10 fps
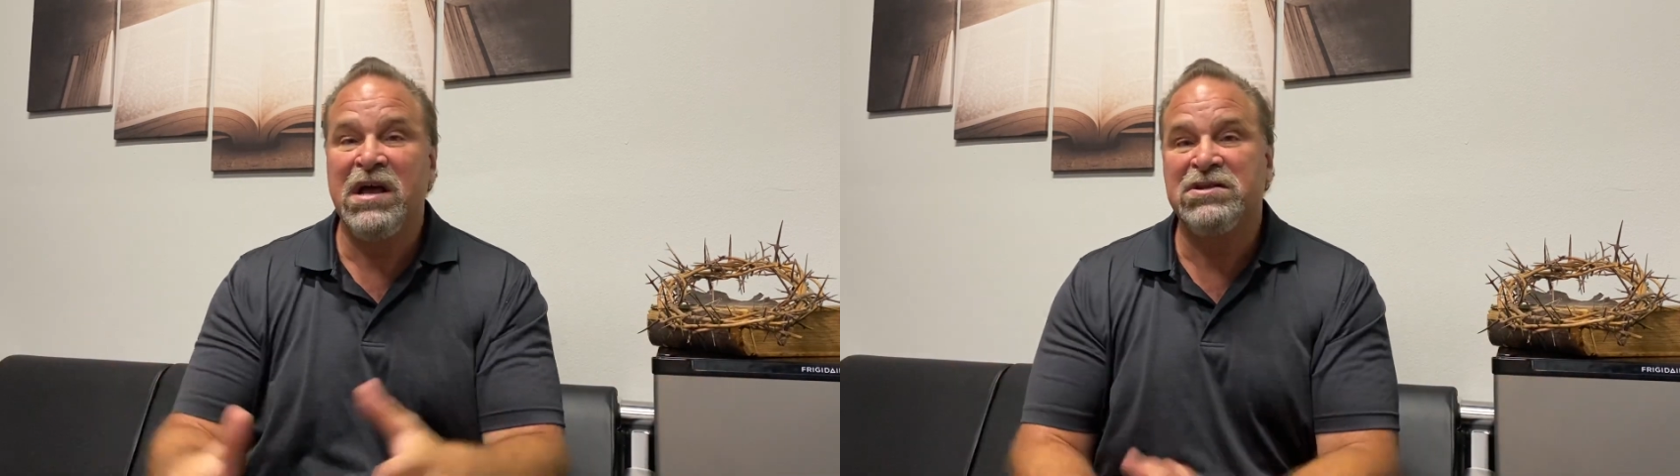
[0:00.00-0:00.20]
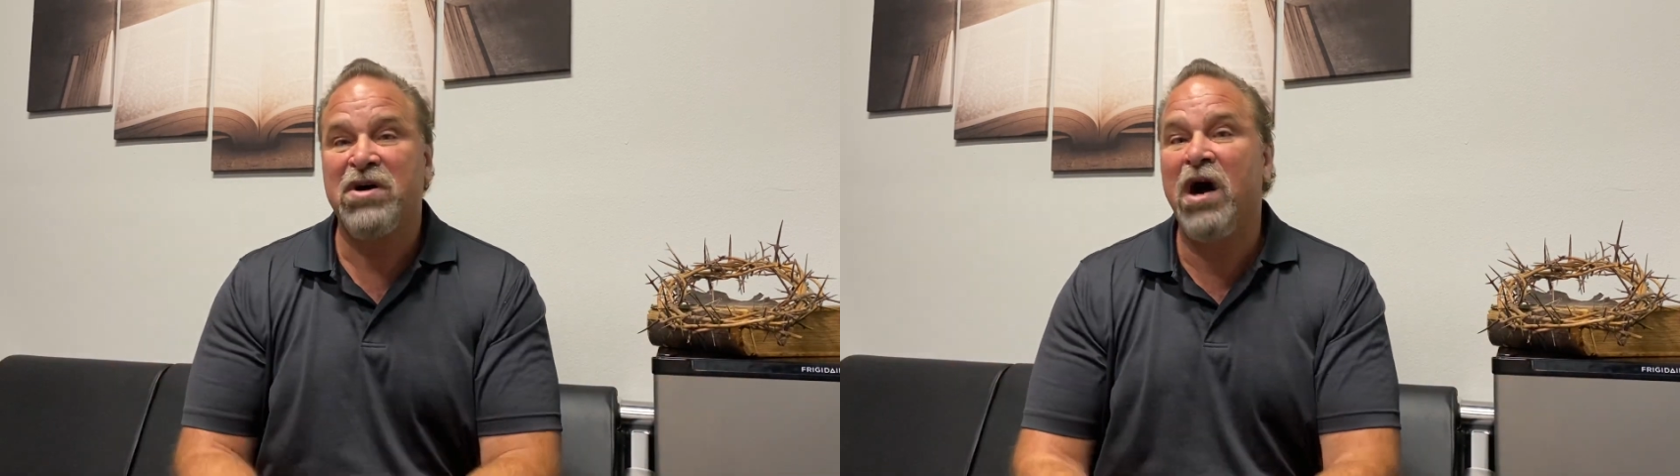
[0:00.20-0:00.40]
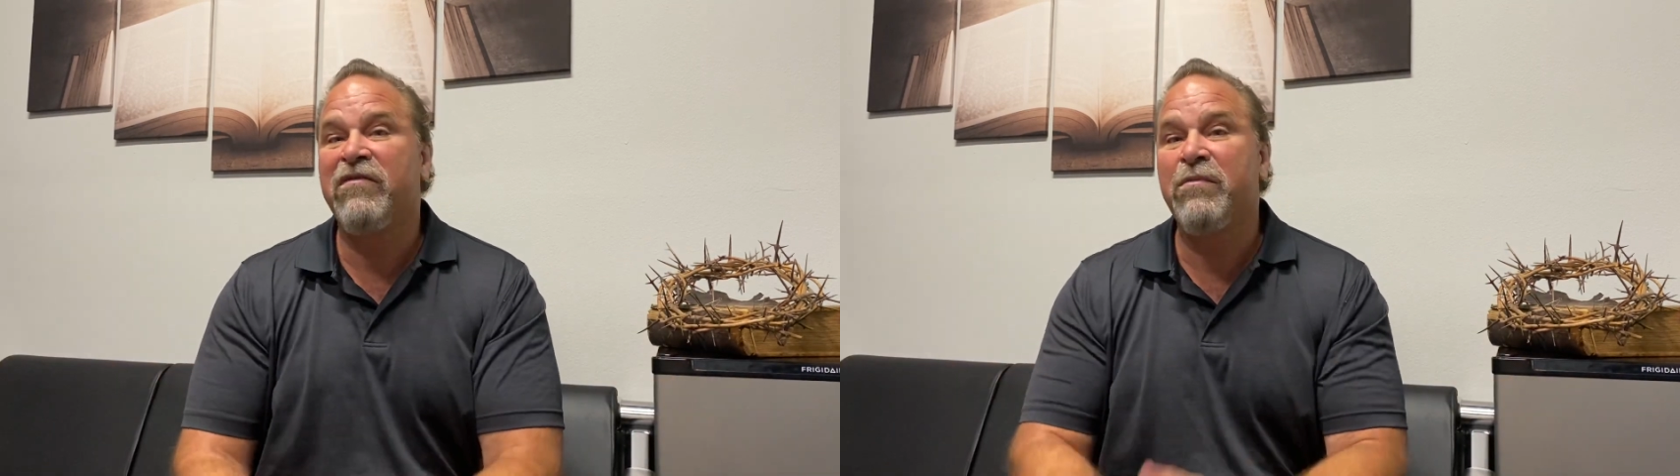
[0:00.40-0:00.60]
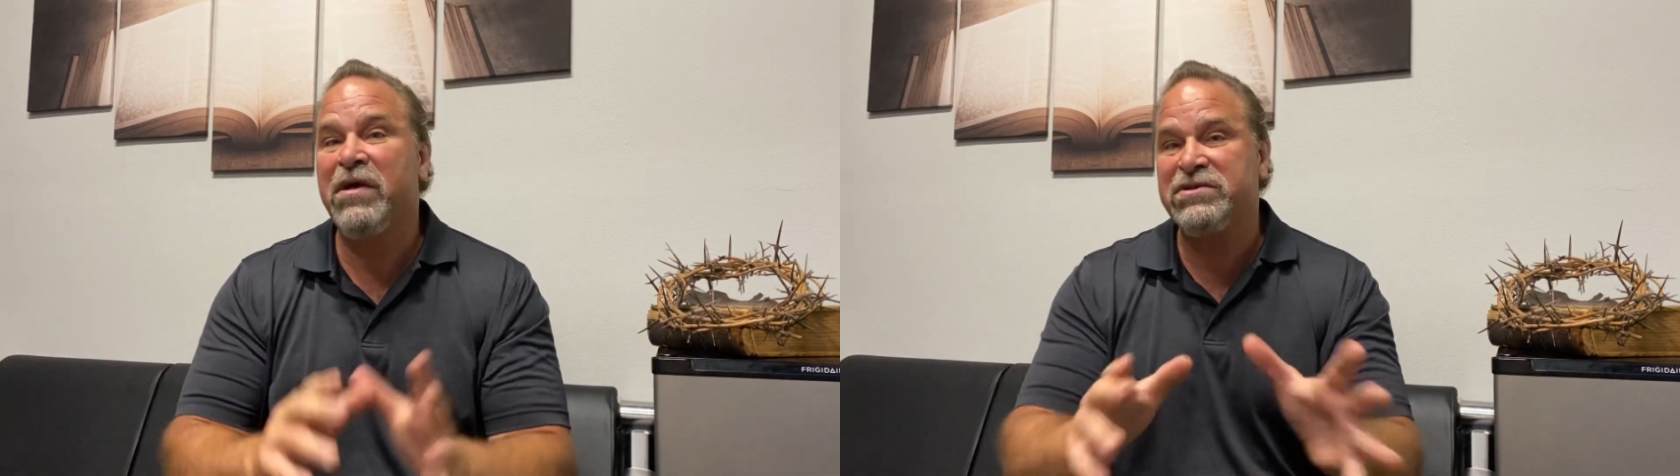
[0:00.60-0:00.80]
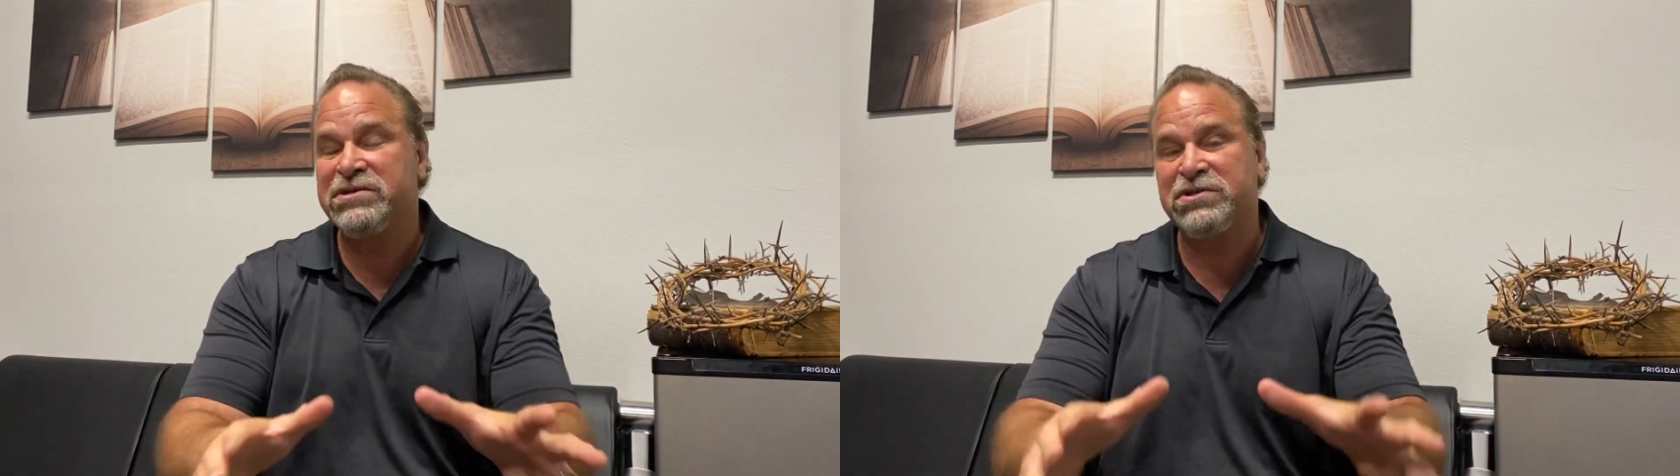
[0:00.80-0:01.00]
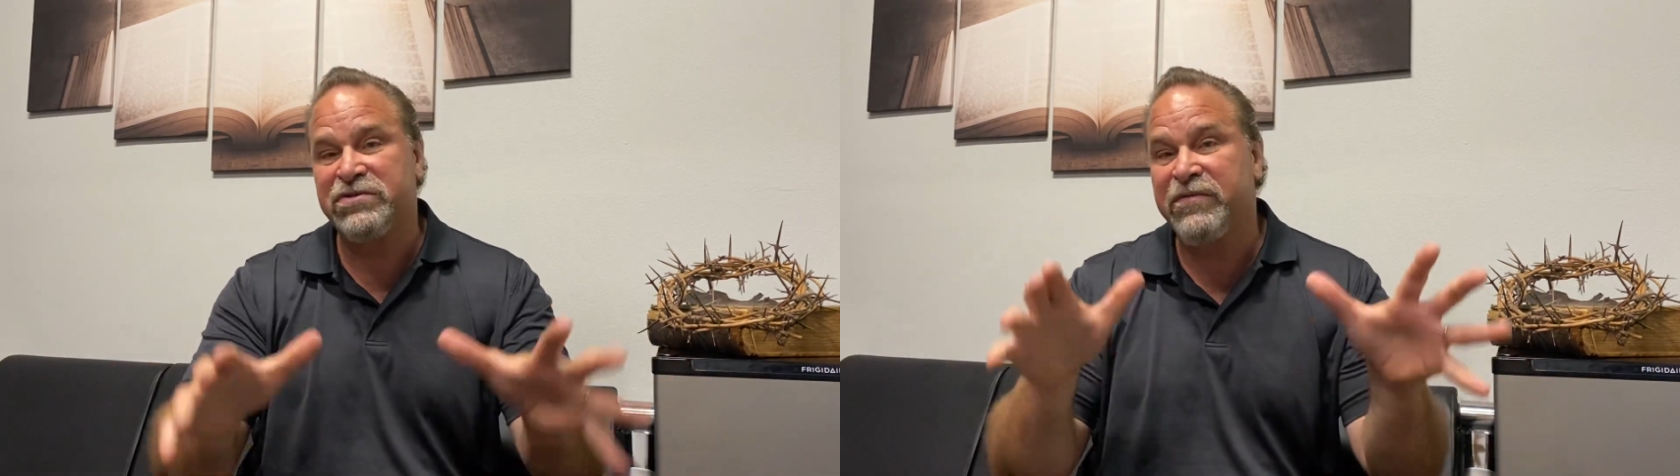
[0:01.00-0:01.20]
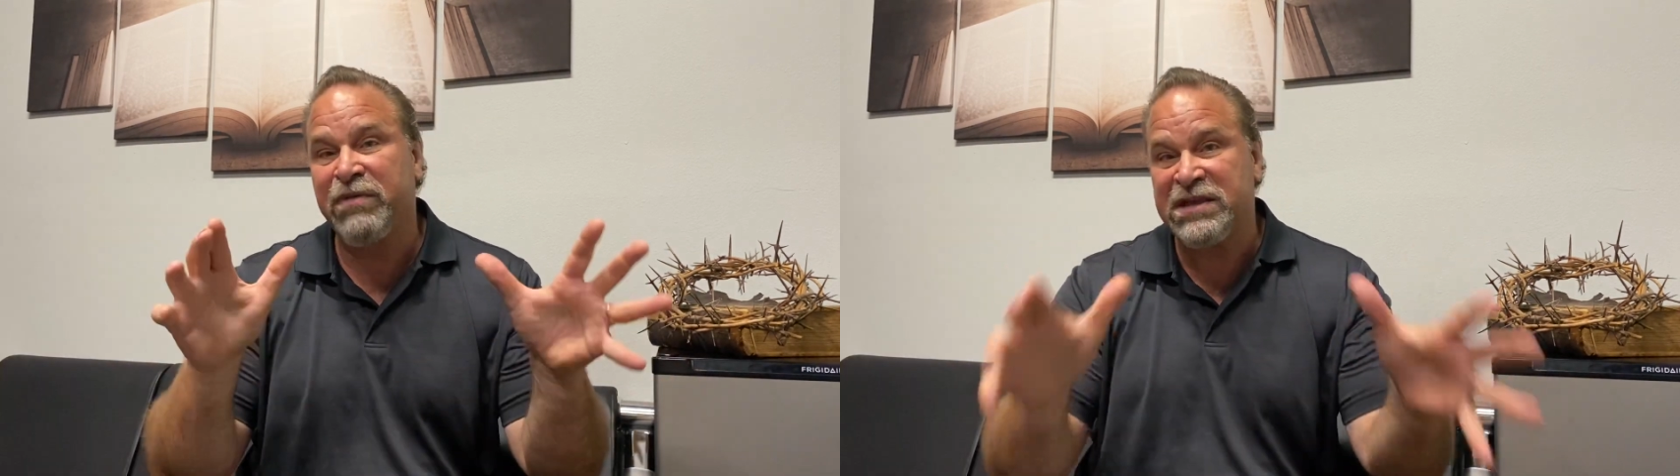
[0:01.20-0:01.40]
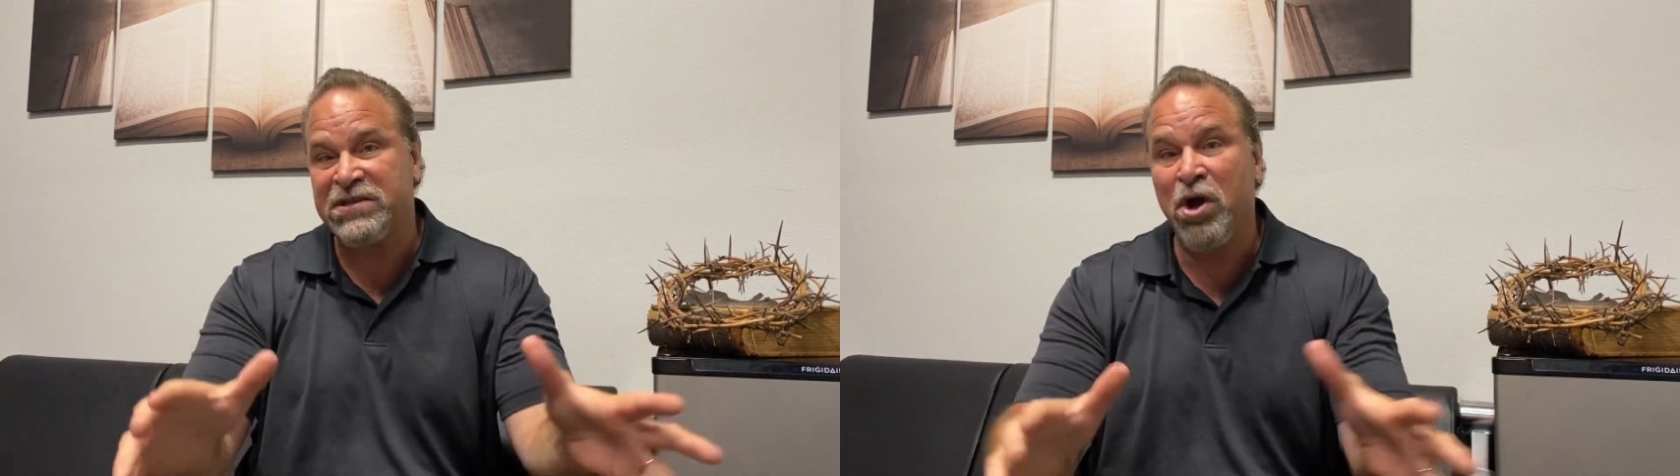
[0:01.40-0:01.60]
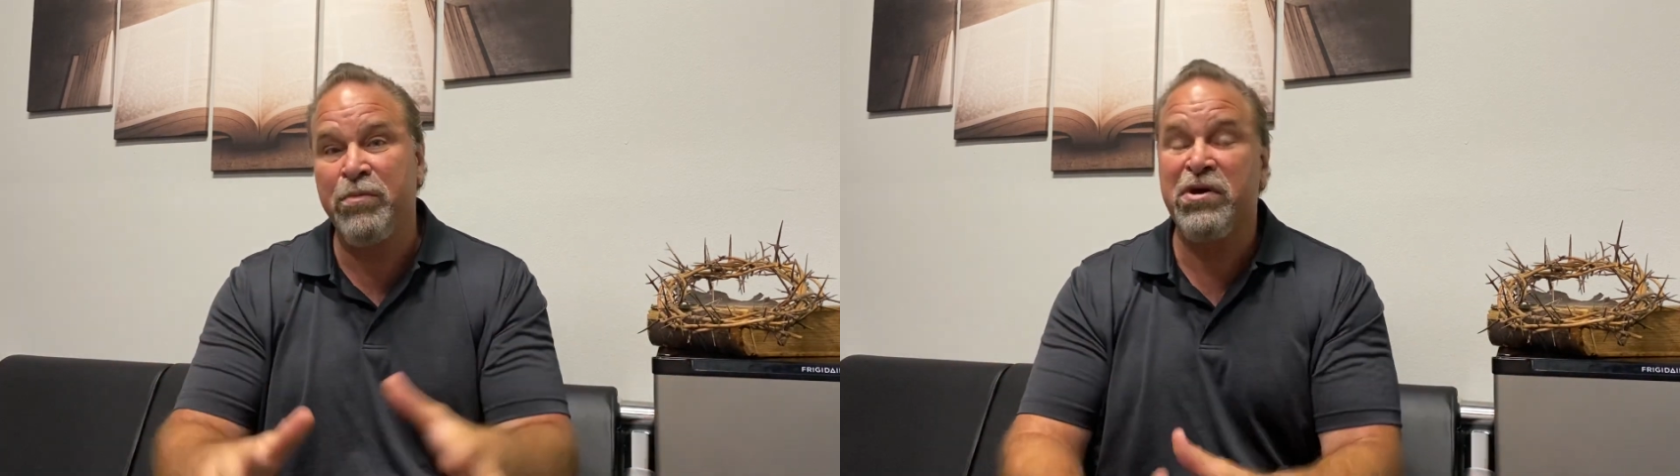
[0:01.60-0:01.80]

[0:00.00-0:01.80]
So all of our brothers and sisters from Blessed Hope,